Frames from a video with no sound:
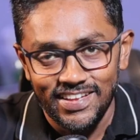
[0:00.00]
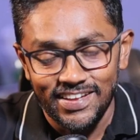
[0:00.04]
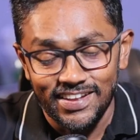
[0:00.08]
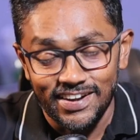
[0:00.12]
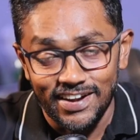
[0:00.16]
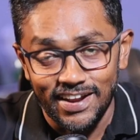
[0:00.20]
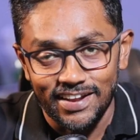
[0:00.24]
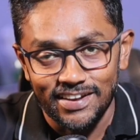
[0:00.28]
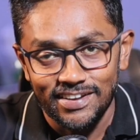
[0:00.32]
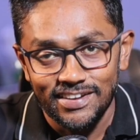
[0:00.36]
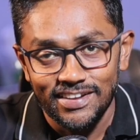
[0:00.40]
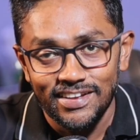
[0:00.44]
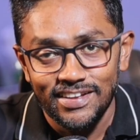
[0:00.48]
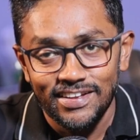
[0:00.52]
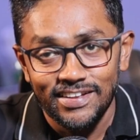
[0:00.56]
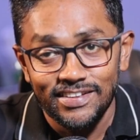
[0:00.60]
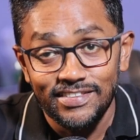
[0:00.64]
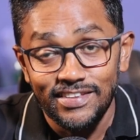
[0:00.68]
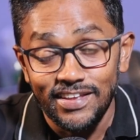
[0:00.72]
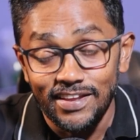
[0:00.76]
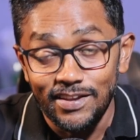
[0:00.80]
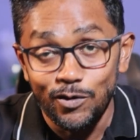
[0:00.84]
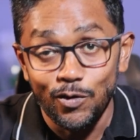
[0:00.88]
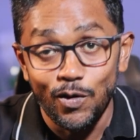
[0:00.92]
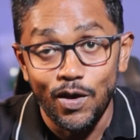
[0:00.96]
right?
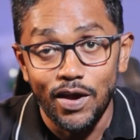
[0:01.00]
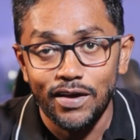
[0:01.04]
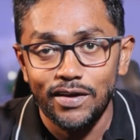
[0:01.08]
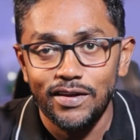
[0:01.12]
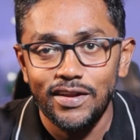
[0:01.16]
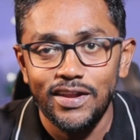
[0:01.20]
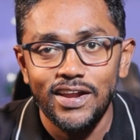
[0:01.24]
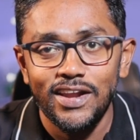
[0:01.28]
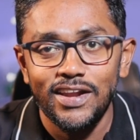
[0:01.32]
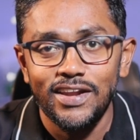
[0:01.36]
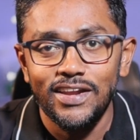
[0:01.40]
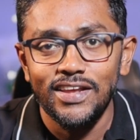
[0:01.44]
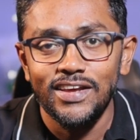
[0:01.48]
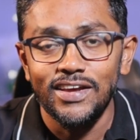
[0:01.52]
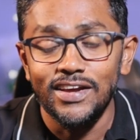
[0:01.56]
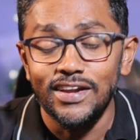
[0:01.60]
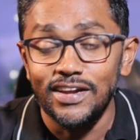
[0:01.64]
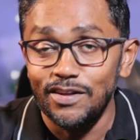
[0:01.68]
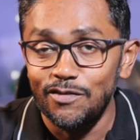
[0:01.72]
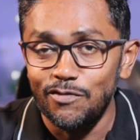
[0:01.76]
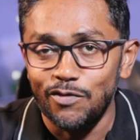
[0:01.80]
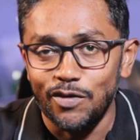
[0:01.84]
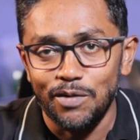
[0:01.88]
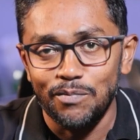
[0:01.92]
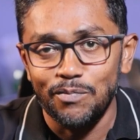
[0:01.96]
Then you are creating a
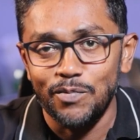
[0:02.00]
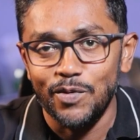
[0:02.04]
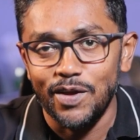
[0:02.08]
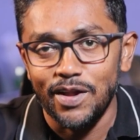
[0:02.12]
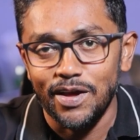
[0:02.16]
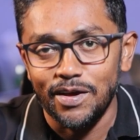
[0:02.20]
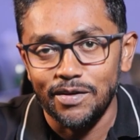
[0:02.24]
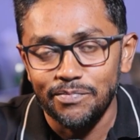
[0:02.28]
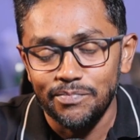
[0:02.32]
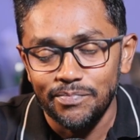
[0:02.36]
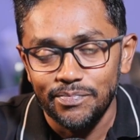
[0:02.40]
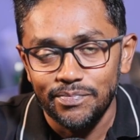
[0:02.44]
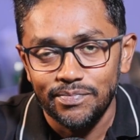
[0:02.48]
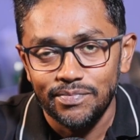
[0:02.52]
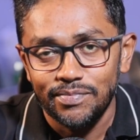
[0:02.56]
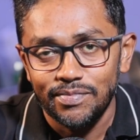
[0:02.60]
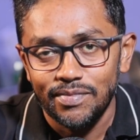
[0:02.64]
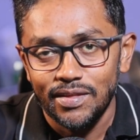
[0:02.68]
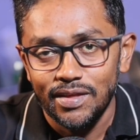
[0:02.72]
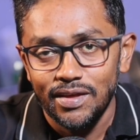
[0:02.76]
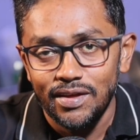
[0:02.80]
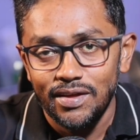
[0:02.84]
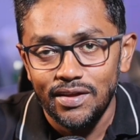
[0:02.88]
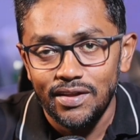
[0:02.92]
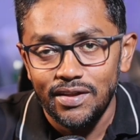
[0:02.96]
different product.
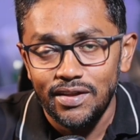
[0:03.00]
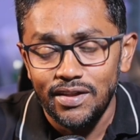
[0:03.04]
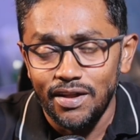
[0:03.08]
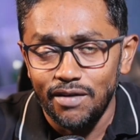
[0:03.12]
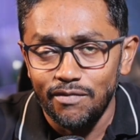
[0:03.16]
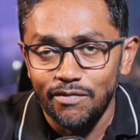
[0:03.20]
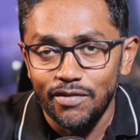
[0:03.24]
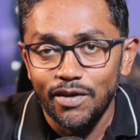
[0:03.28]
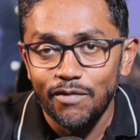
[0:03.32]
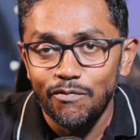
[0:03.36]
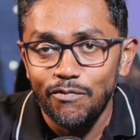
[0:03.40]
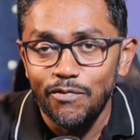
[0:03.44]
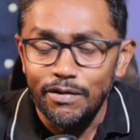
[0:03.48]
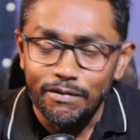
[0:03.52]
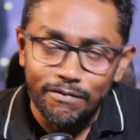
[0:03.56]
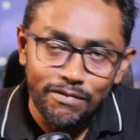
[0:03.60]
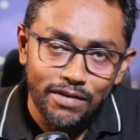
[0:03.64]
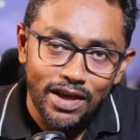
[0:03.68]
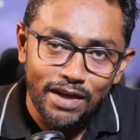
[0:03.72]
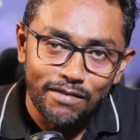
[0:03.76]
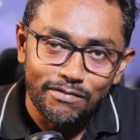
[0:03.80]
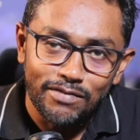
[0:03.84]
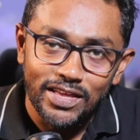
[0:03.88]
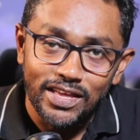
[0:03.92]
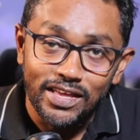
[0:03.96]
Now
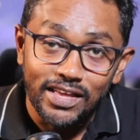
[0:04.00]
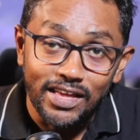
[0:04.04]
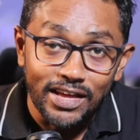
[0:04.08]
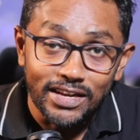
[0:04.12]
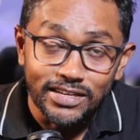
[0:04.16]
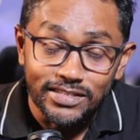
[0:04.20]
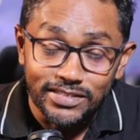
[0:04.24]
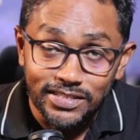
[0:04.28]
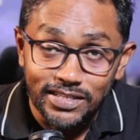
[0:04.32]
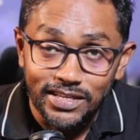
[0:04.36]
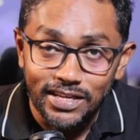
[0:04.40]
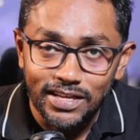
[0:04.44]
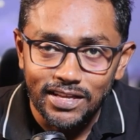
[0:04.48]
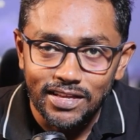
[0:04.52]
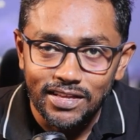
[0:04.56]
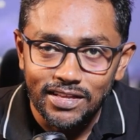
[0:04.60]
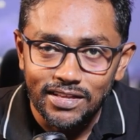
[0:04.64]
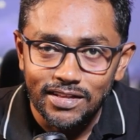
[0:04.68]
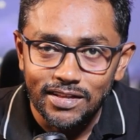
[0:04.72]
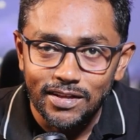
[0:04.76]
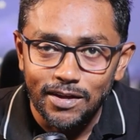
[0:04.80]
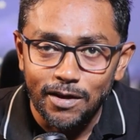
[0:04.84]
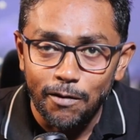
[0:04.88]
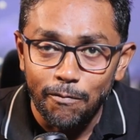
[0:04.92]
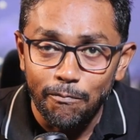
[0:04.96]
everywhere we can see
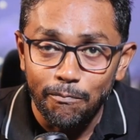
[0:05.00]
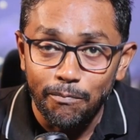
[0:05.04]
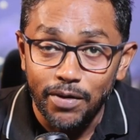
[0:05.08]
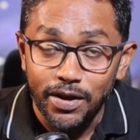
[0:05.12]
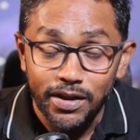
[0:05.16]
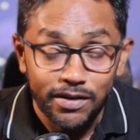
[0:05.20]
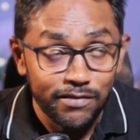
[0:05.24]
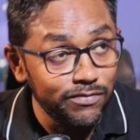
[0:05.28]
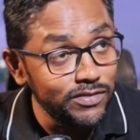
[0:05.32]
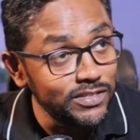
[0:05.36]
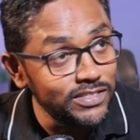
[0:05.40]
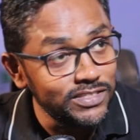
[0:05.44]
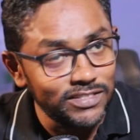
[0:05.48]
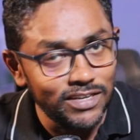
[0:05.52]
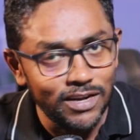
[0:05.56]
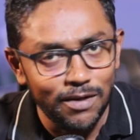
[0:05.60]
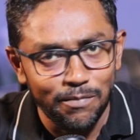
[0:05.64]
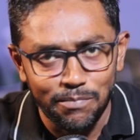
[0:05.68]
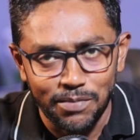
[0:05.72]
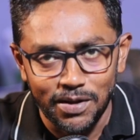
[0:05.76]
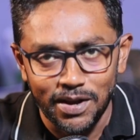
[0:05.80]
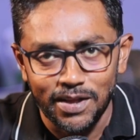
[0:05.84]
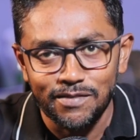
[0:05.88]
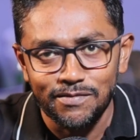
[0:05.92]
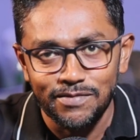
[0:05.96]
breakfast are
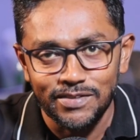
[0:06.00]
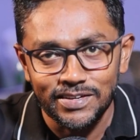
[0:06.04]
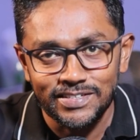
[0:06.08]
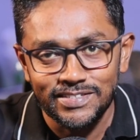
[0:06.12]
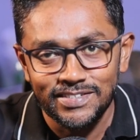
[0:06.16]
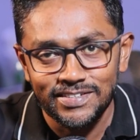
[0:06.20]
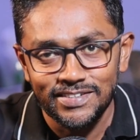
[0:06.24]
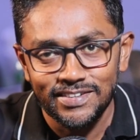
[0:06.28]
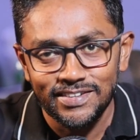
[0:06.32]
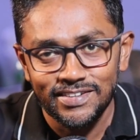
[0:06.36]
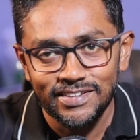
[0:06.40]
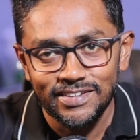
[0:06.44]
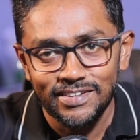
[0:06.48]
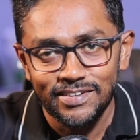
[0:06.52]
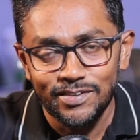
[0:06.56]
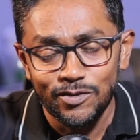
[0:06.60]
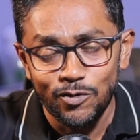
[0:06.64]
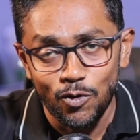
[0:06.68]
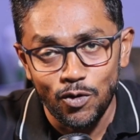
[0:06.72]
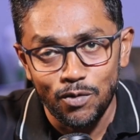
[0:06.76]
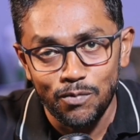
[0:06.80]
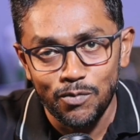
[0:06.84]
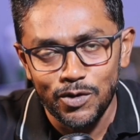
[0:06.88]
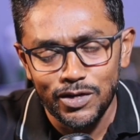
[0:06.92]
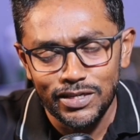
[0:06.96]
breakfast.
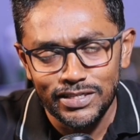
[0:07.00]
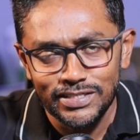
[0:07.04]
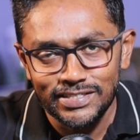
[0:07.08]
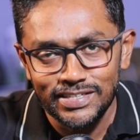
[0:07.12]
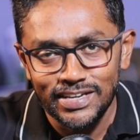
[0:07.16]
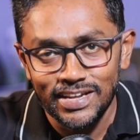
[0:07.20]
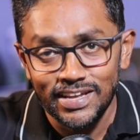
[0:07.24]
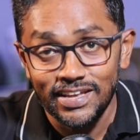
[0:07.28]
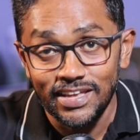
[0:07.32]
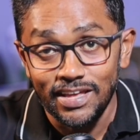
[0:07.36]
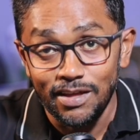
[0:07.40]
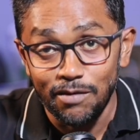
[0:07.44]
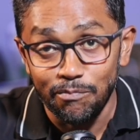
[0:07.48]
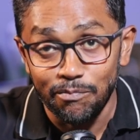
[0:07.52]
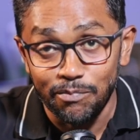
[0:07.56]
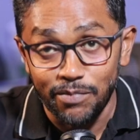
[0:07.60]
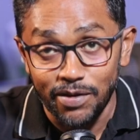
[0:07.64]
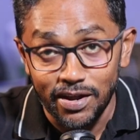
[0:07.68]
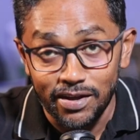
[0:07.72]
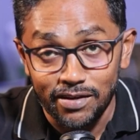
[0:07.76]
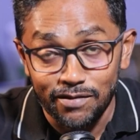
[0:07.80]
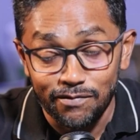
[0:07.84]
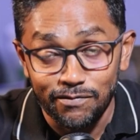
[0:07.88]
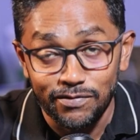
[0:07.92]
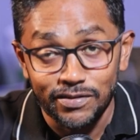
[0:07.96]
Nobody is taking
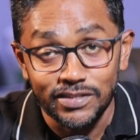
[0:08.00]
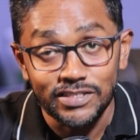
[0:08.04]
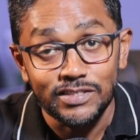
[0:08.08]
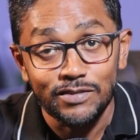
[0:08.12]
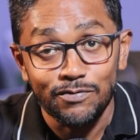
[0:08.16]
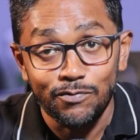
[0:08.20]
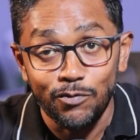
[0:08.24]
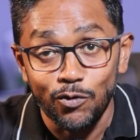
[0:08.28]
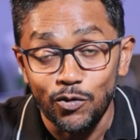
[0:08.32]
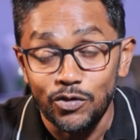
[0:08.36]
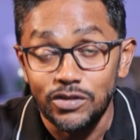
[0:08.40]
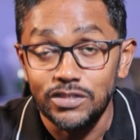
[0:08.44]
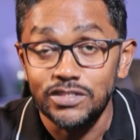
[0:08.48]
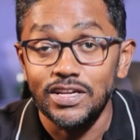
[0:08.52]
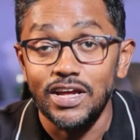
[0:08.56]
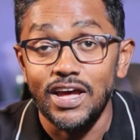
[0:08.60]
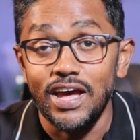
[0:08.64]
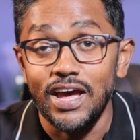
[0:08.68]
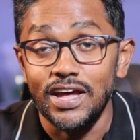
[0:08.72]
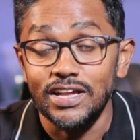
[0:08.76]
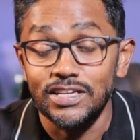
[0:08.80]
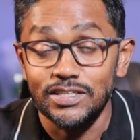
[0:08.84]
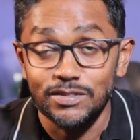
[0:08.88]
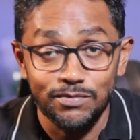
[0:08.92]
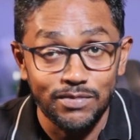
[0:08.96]
breakfast foods
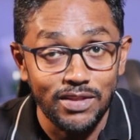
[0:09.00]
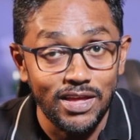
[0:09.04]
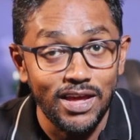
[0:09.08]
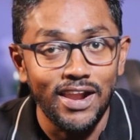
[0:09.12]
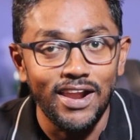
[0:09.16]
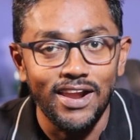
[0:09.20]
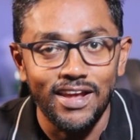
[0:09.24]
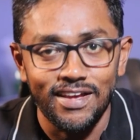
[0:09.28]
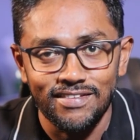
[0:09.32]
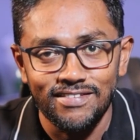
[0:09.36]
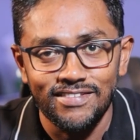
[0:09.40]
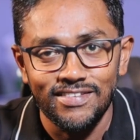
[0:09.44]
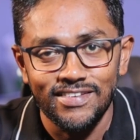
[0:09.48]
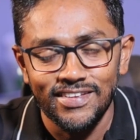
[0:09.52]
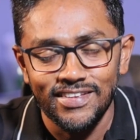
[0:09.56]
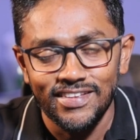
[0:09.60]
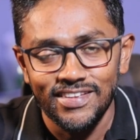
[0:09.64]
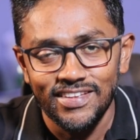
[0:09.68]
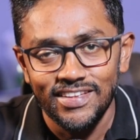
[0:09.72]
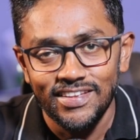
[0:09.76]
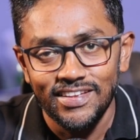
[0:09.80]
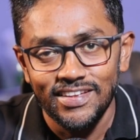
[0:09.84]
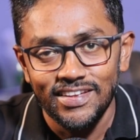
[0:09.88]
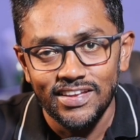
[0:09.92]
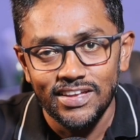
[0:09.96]
as their lunch.
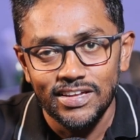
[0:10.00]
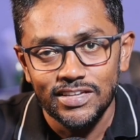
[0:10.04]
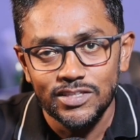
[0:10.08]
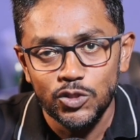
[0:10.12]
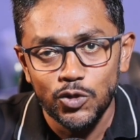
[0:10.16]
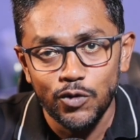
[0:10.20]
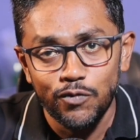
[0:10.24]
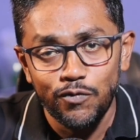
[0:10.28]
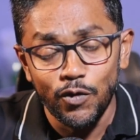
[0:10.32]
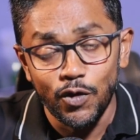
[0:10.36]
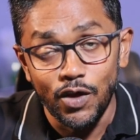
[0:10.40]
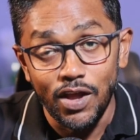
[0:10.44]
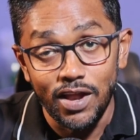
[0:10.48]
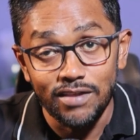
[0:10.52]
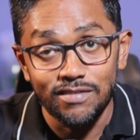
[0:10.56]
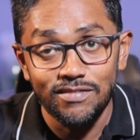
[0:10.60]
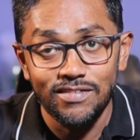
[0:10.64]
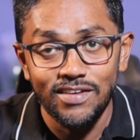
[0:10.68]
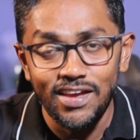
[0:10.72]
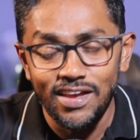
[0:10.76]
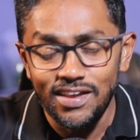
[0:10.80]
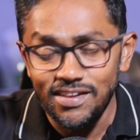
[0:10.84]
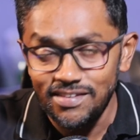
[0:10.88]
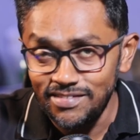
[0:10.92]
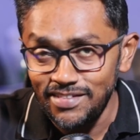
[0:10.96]
So if you can
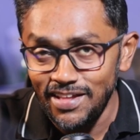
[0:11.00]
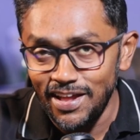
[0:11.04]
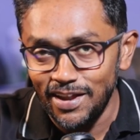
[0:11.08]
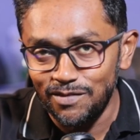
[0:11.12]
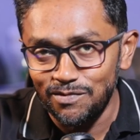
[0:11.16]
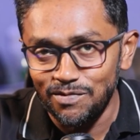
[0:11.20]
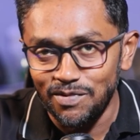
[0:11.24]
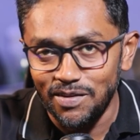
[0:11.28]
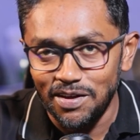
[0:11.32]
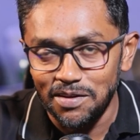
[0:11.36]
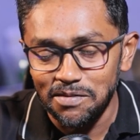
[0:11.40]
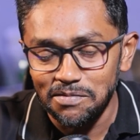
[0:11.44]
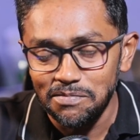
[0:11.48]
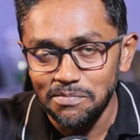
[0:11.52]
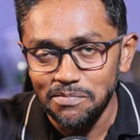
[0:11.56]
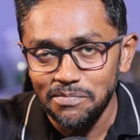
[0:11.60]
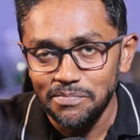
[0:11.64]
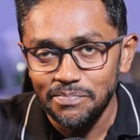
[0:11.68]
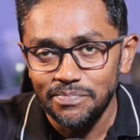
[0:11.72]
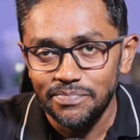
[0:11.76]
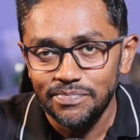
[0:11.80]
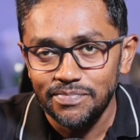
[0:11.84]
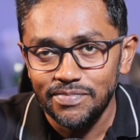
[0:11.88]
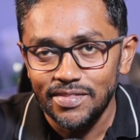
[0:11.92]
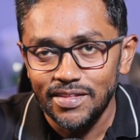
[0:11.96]
change that one,
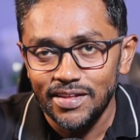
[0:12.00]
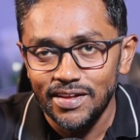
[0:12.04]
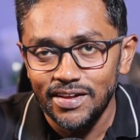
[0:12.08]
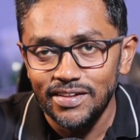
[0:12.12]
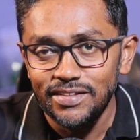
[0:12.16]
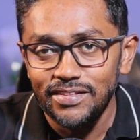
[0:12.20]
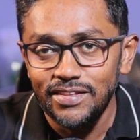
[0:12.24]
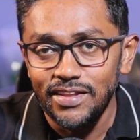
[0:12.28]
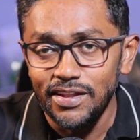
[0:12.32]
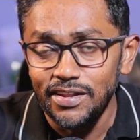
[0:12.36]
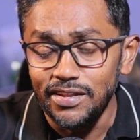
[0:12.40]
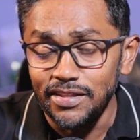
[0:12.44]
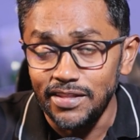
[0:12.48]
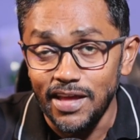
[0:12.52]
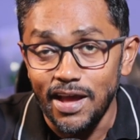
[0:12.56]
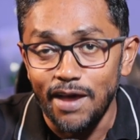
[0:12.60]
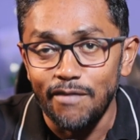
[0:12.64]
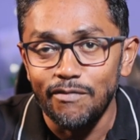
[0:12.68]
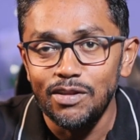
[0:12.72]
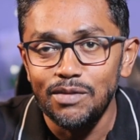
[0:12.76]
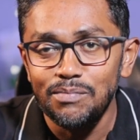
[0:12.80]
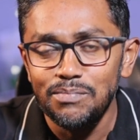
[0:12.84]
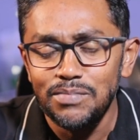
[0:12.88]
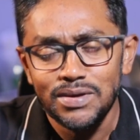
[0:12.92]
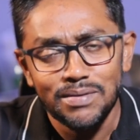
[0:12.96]
then there
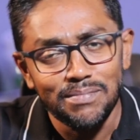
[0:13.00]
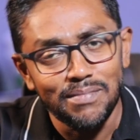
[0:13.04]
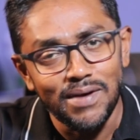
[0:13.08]
will be a